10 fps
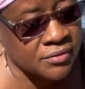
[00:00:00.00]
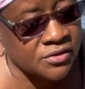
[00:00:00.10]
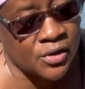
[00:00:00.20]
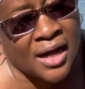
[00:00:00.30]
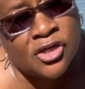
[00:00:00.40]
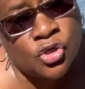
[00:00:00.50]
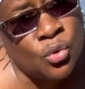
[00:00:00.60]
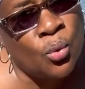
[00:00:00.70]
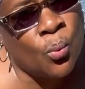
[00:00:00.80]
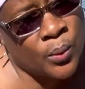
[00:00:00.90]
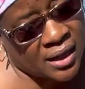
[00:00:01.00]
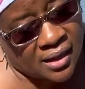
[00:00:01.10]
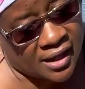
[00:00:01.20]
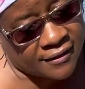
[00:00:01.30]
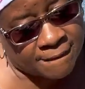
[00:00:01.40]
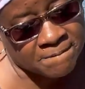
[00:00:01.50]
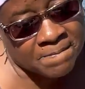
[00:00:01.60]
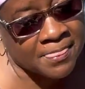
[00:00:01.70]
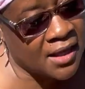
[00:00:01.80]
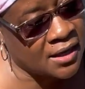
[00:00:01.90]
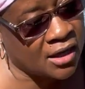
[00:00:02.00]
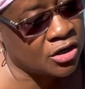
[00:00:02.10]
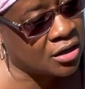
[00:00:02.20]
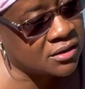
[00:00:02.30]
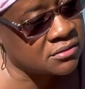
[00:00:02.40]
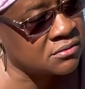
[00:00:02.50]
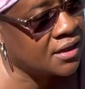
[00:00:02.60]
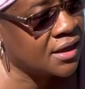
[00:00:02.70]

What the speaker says: So I do what I like. And I garden,